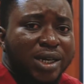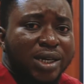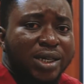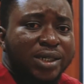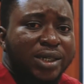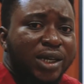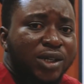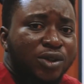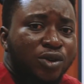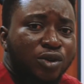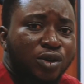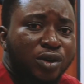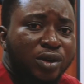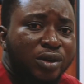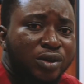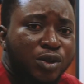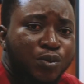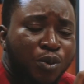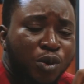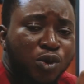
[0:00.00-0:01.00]
He said he's
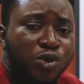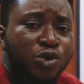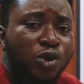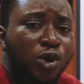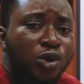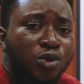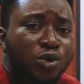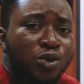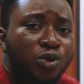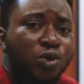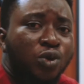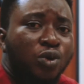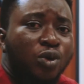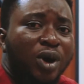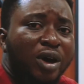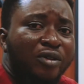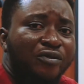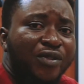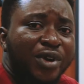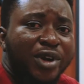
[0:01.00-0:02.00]
going to sponsor you to
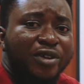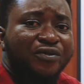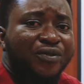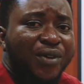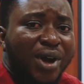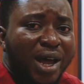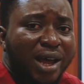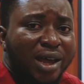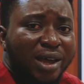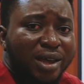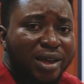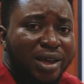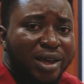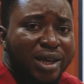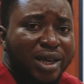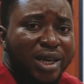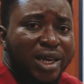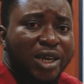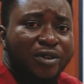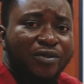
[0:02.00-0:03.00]
go and verify
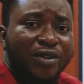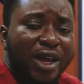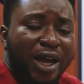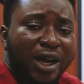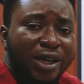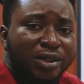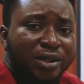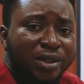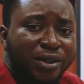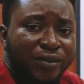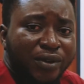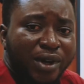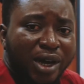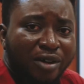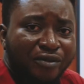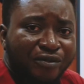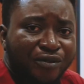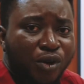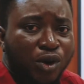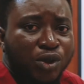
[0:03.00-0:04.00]
if they
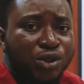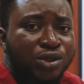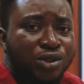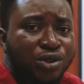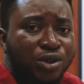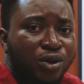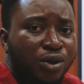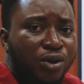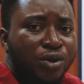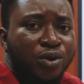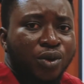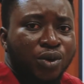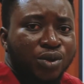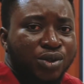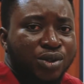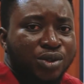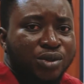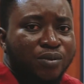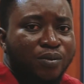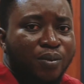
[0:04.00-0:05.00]
are false or not.
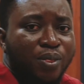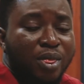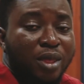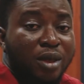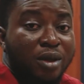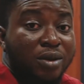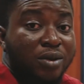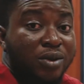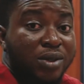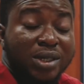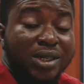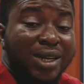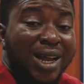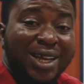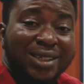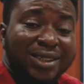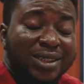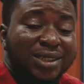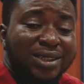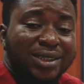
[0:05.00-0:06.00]
See,
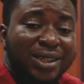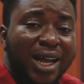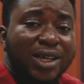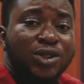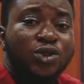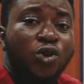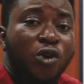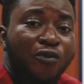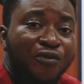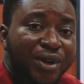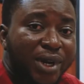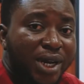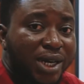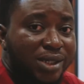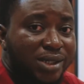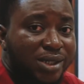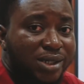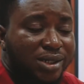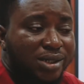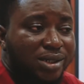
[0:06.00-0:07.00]
that's
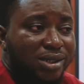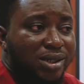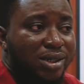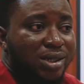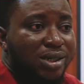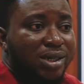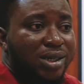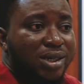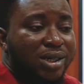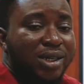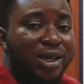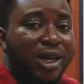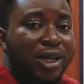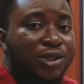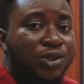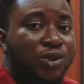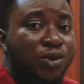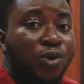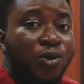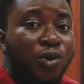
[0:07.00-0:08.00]
confidence. He
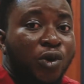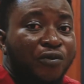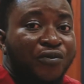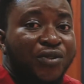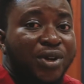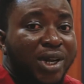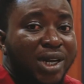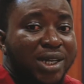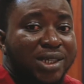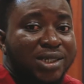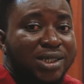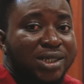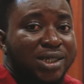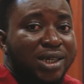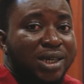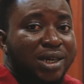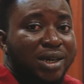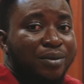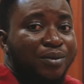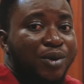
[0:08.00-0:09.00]
has shown confidence
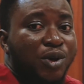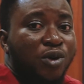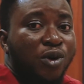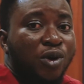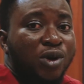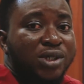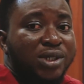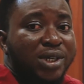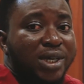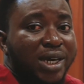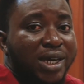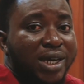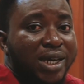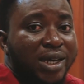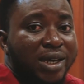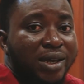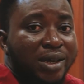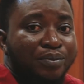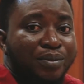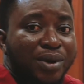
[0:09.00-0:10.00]
because
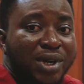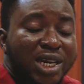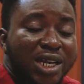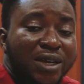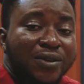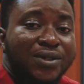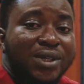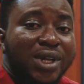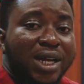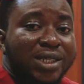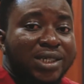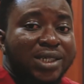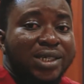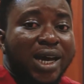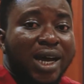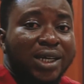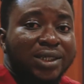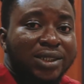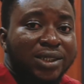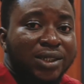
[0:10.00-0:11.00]
he believes that he
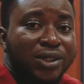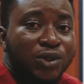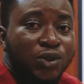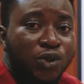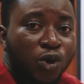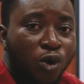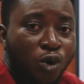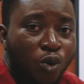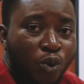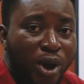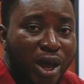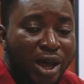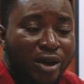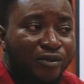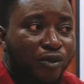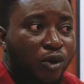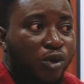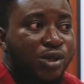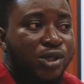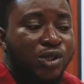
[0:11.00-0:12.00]
has done
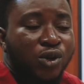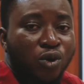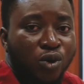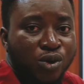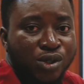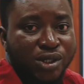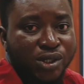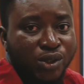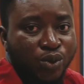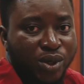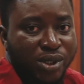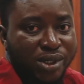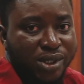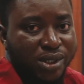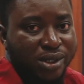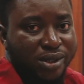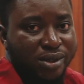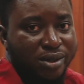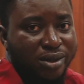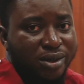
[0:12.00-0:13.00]
well for his constituency.